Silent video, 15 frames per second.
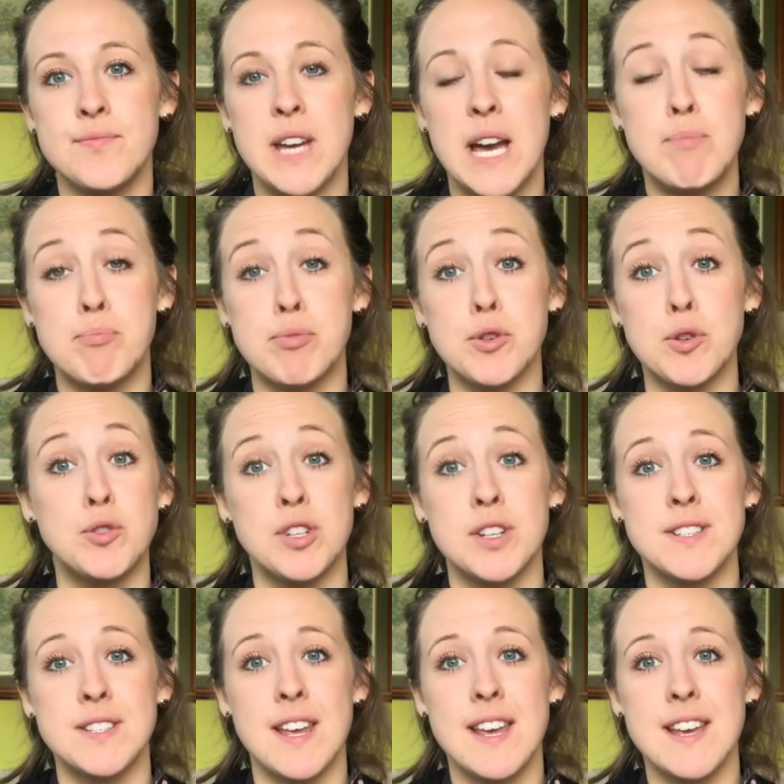And
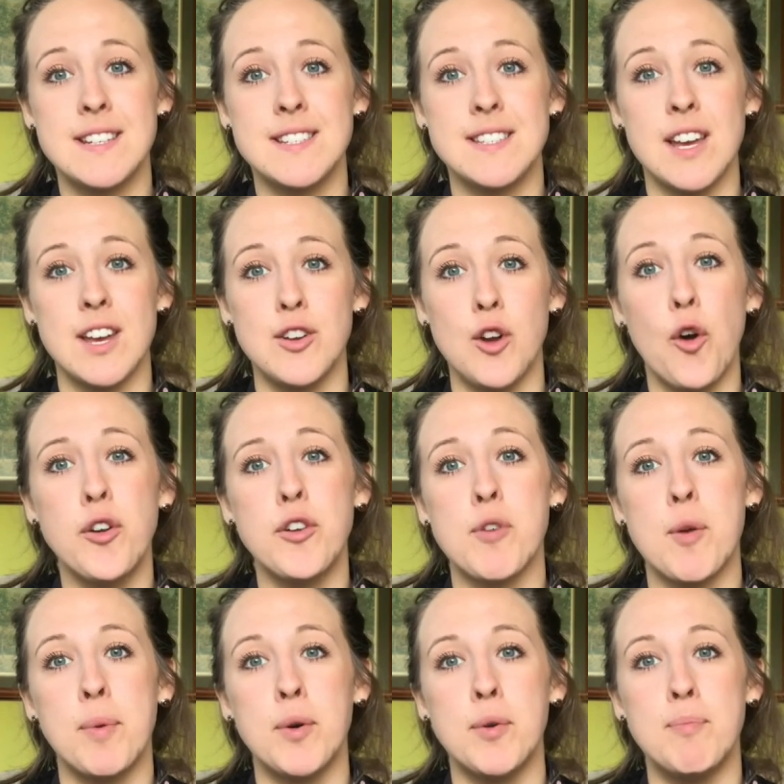Brutus is an
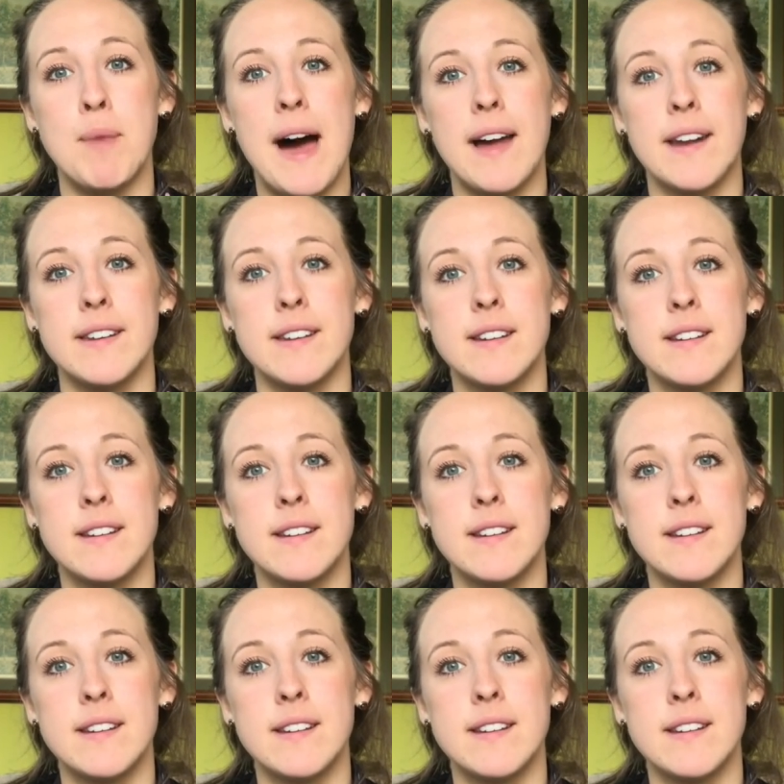honourable man.